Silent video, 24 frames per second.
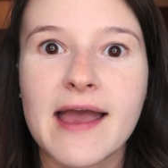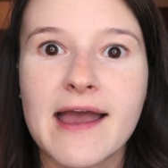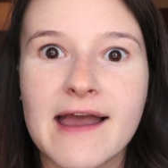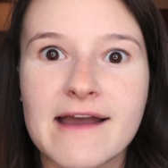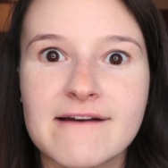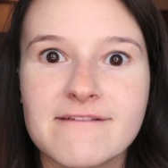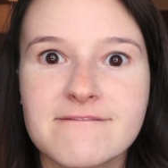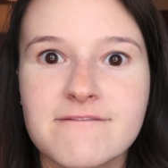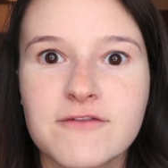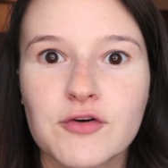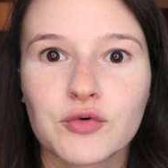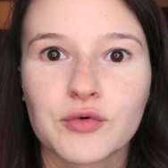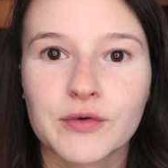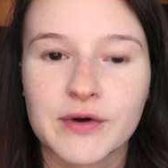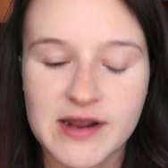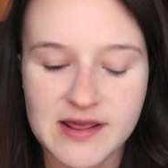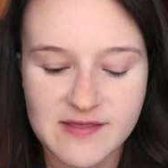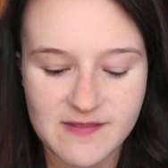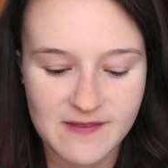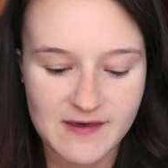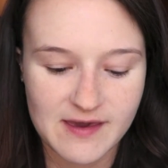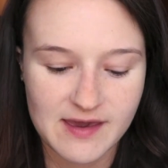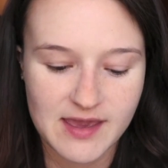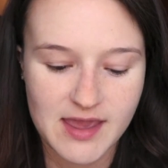
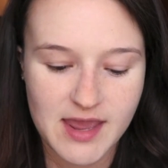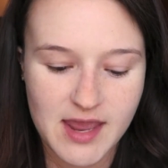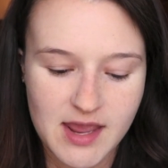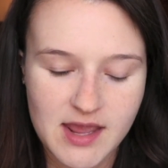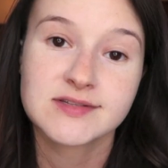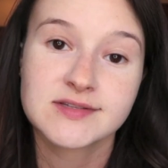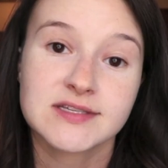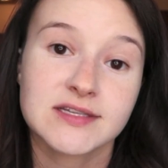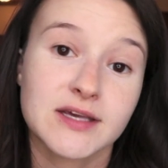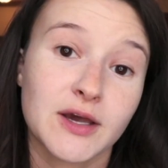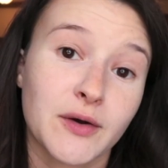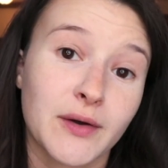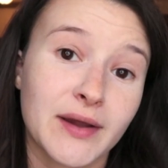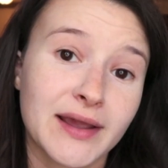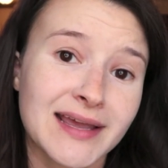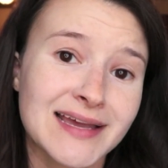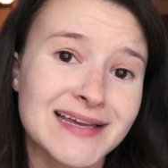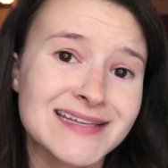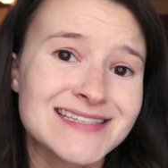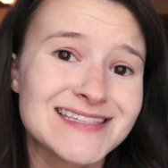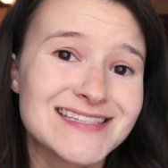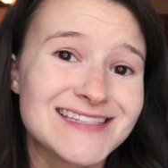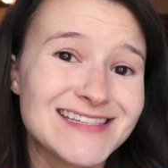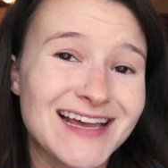everything. So I
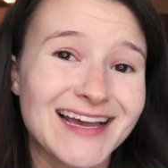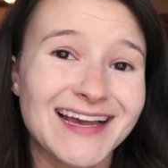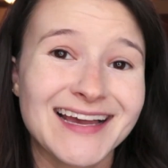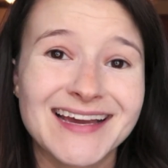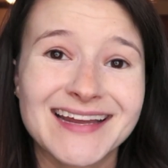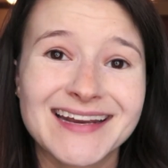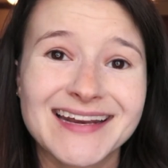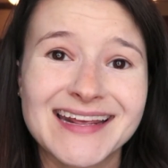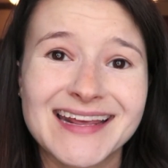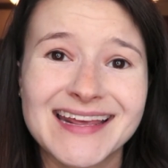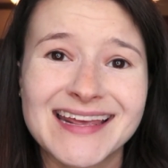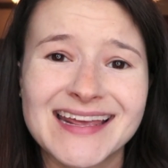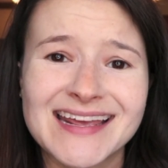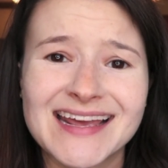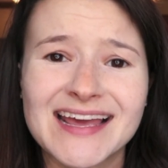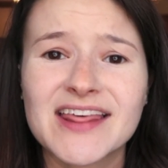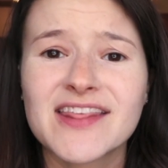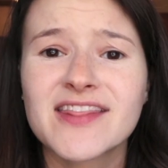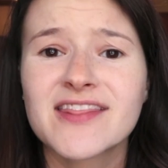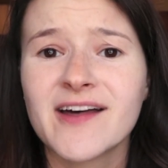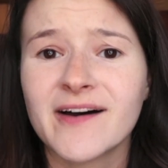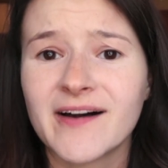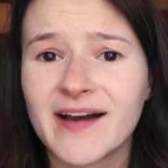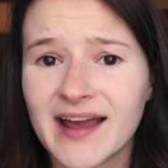guess Honey
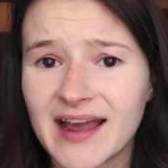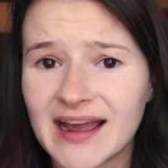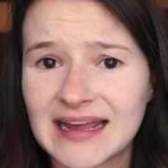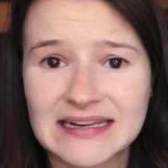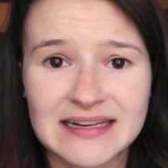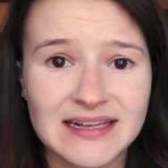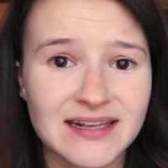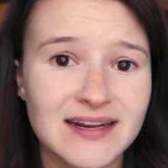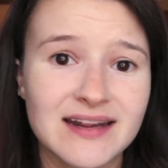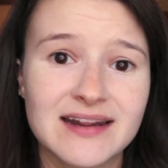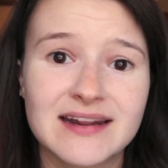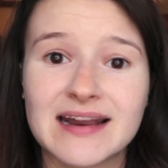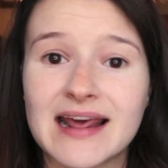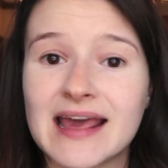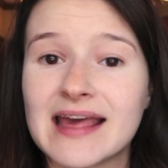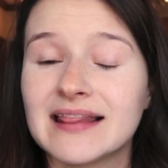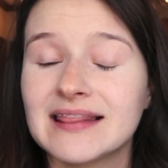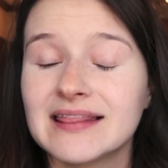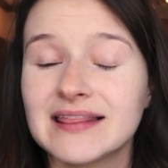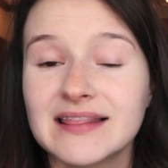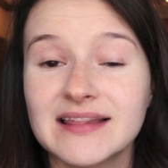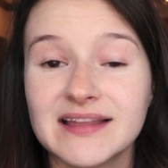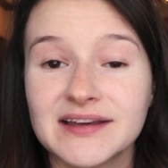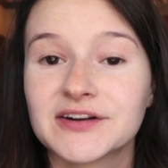thought I needed a
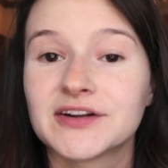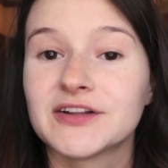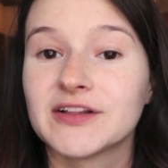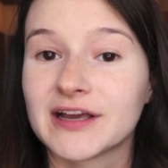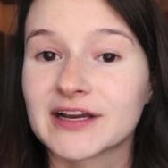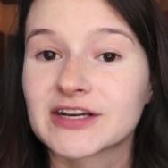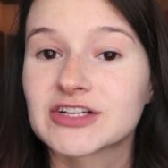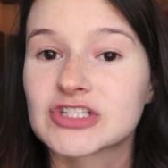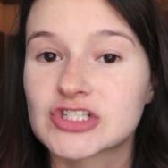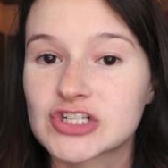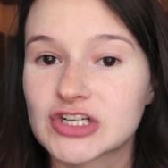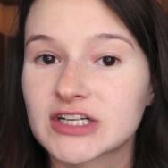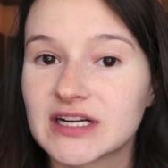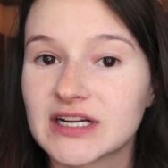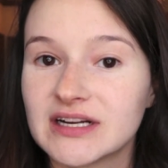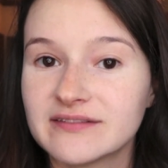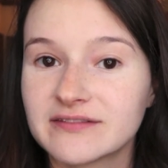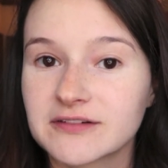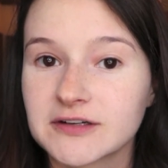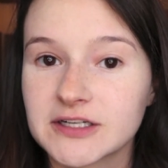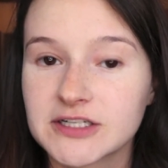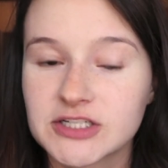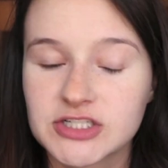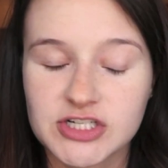little extra
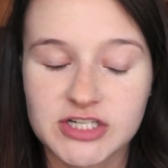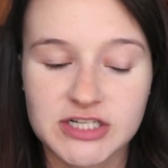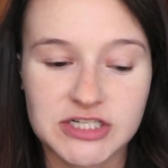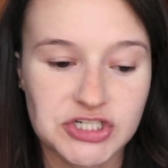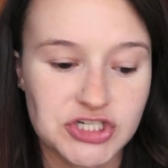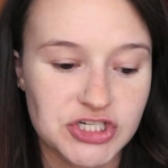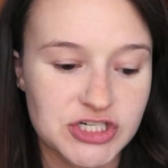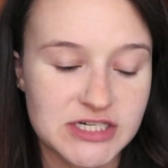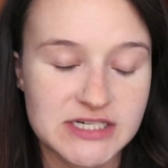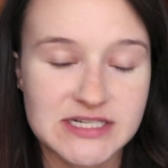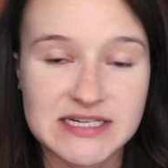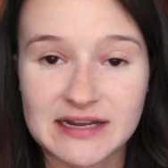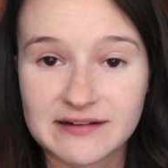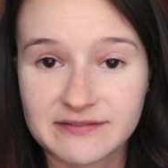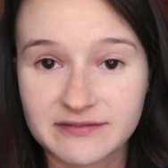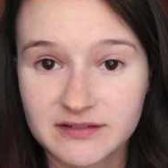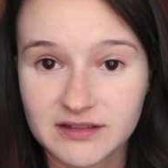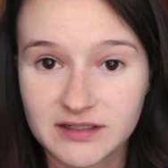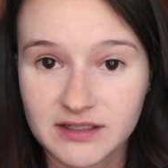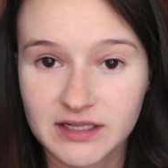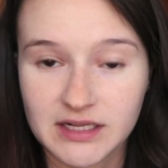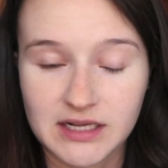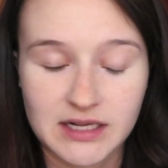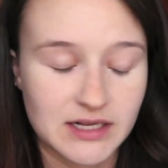coverage because she
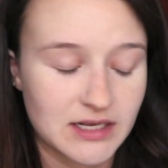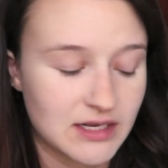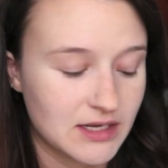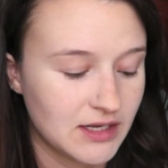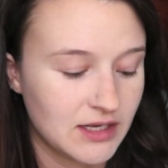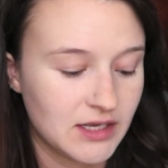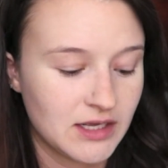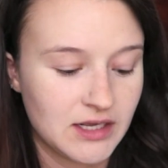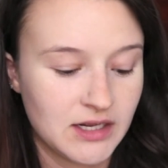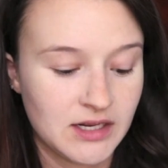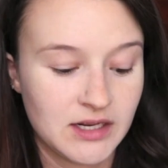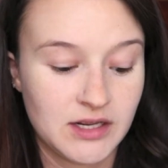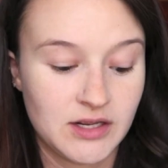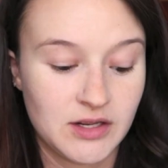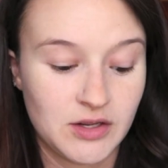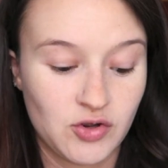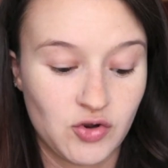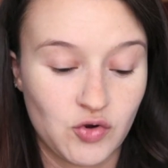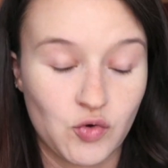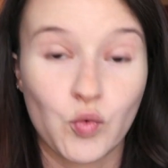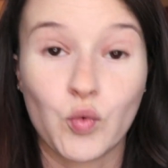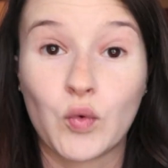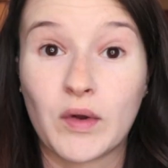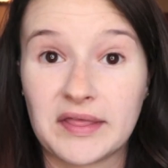definitely
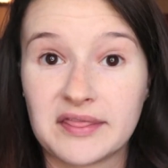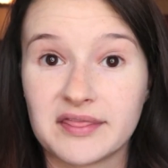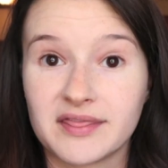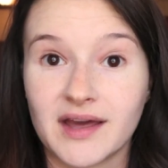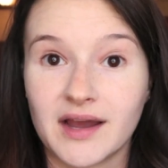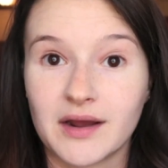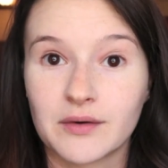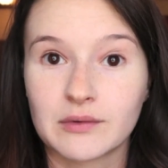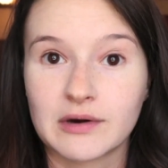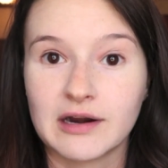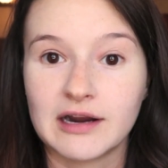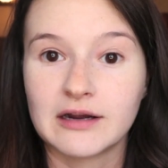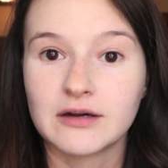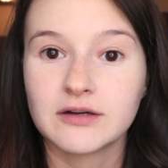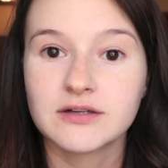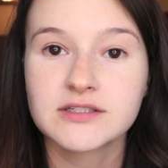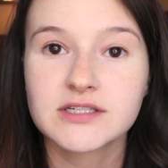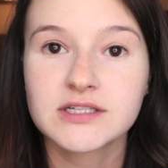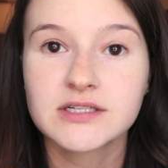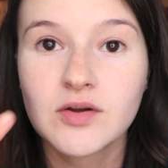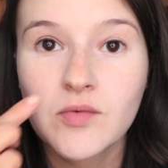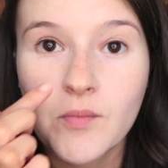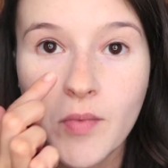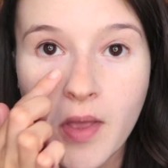went that route.